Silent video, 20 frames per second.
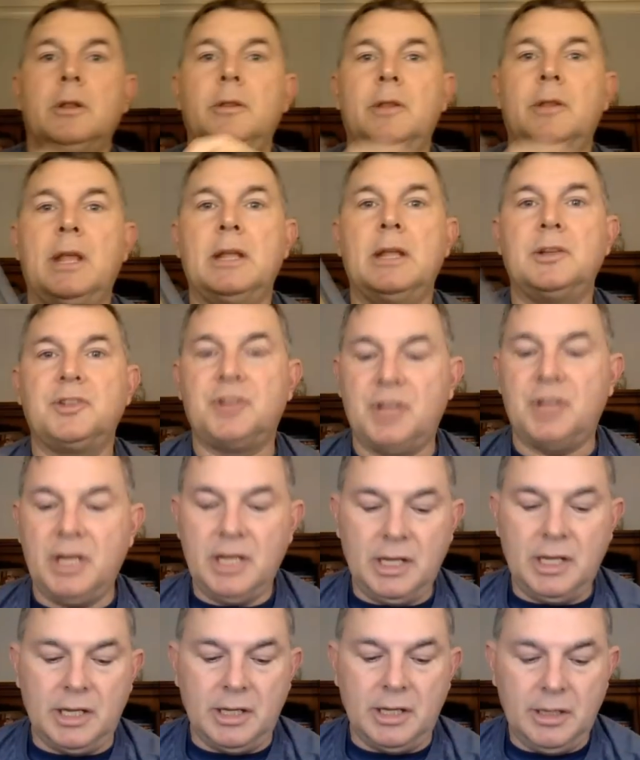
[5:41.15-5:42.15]
Then
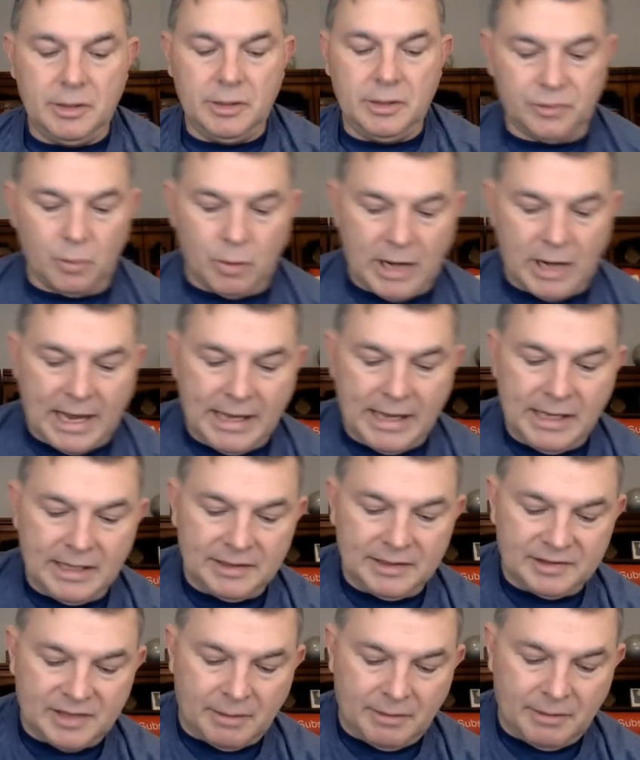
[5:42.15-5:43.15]
she, so when I
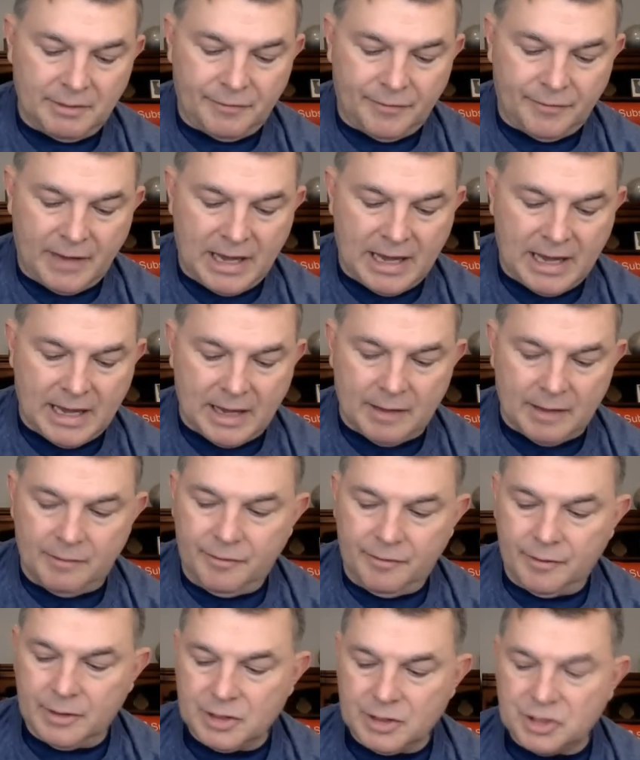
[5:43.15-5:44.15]
hit
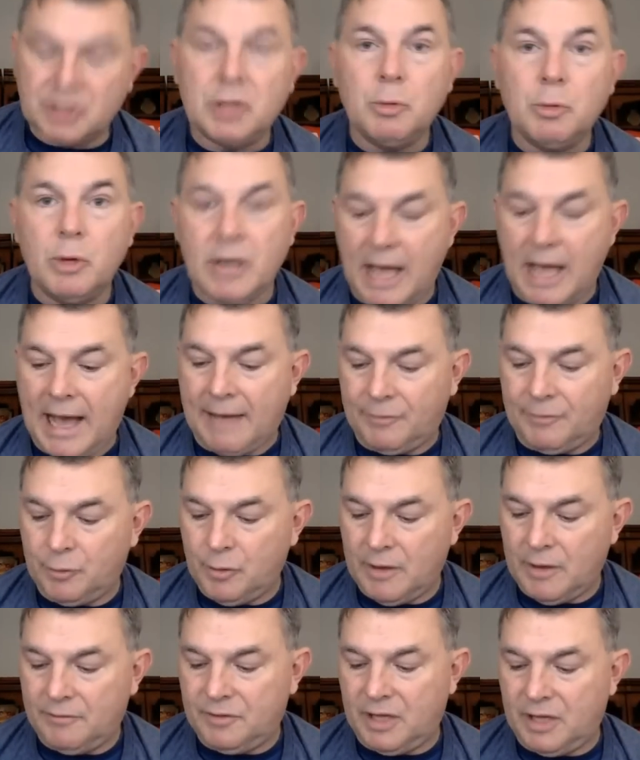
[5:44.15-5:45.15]
seventy-five, she would have
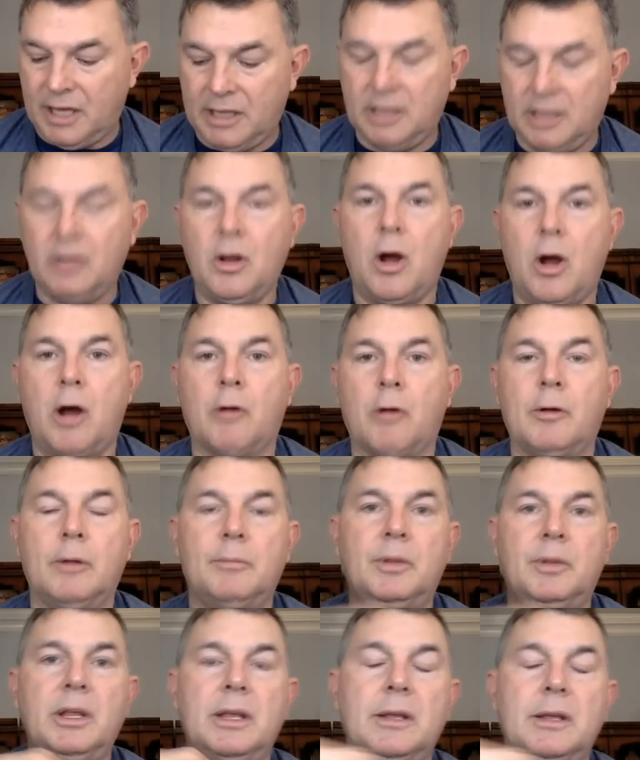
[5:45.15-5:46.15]
to have taken R
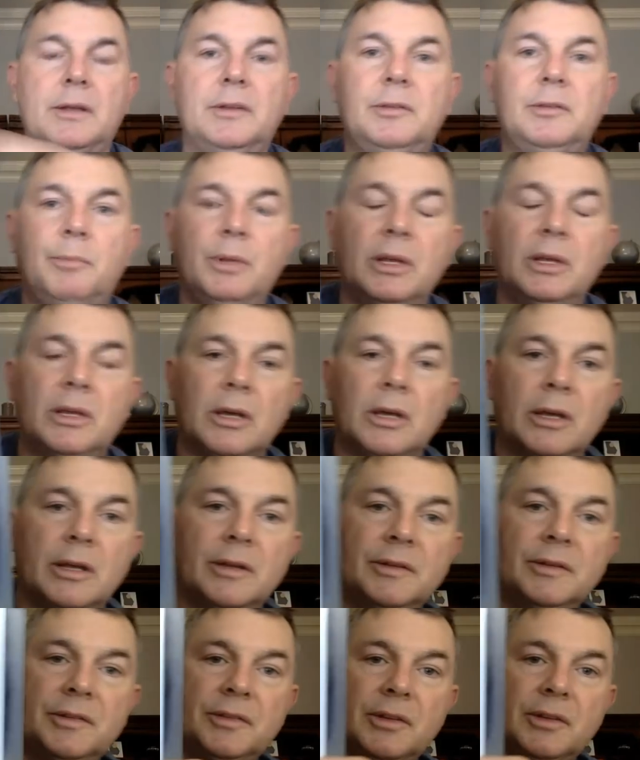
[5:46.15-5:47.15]
M Ds
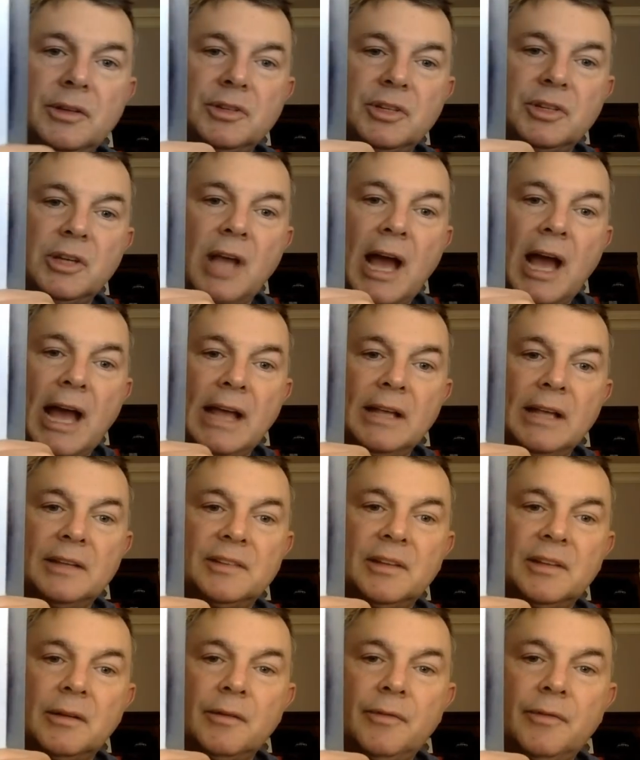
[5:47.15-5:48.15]
because she, I hit
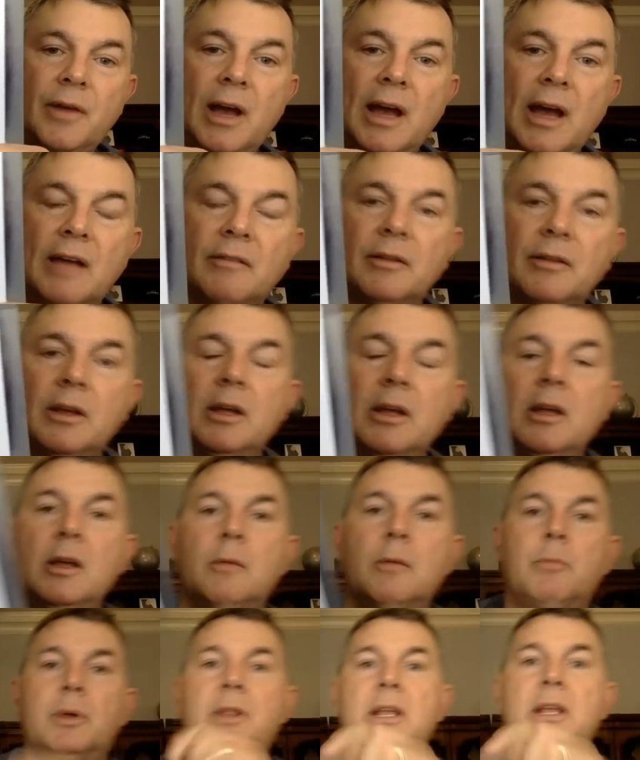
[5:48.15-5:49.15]
seventy-five.
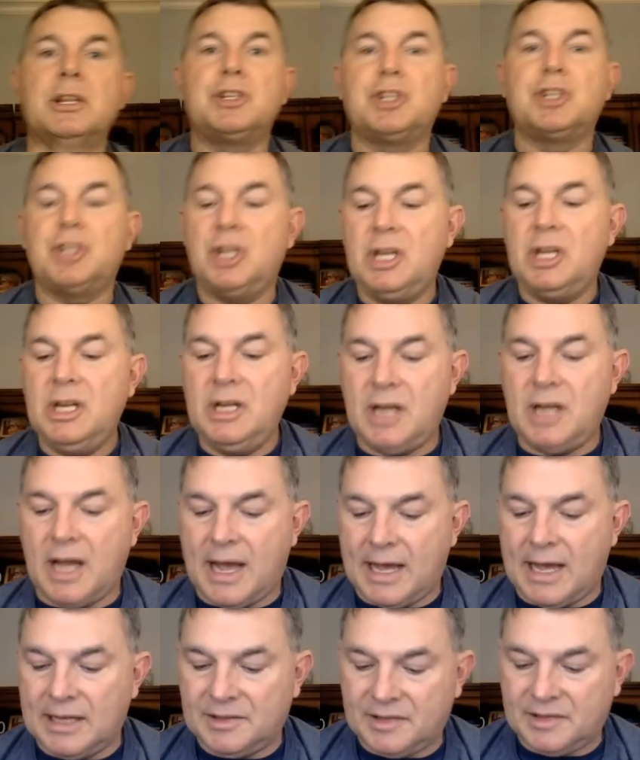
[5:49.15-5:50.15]
But then she
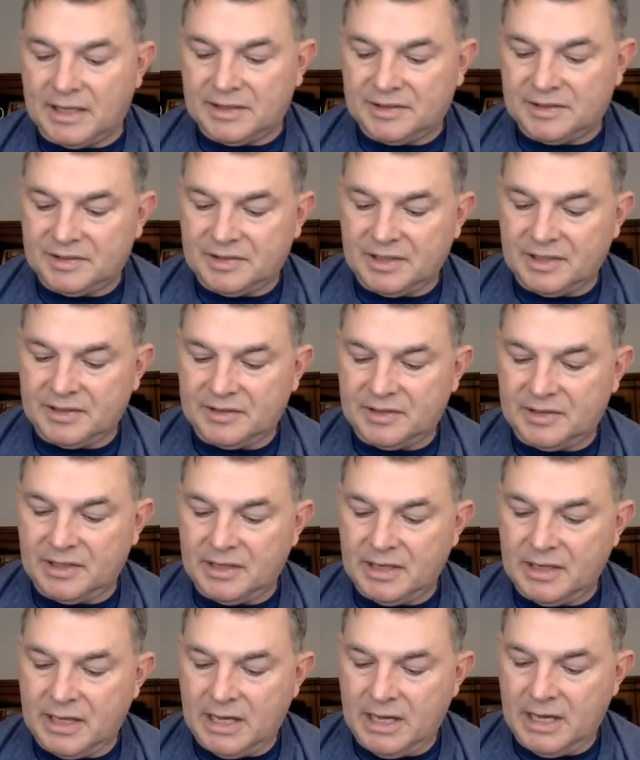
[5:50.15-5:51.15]
dies at
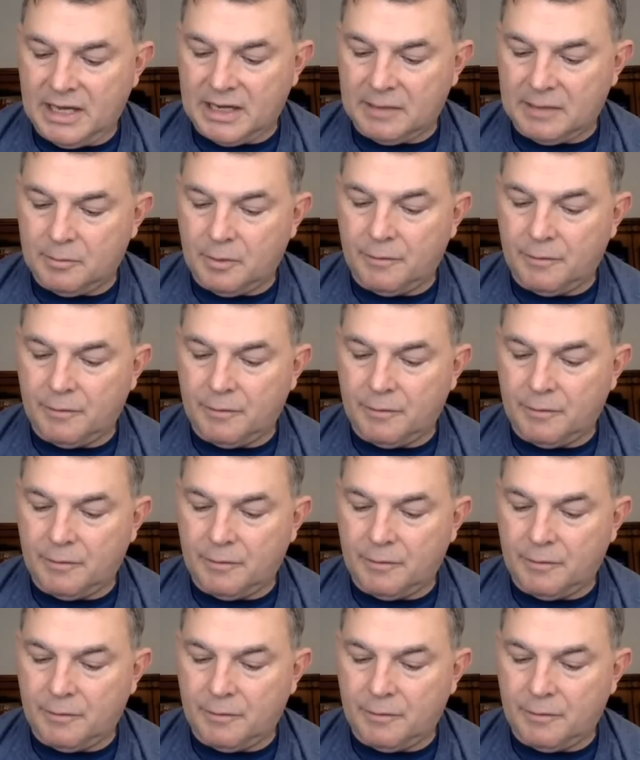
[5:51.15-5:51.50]
sixty-nine,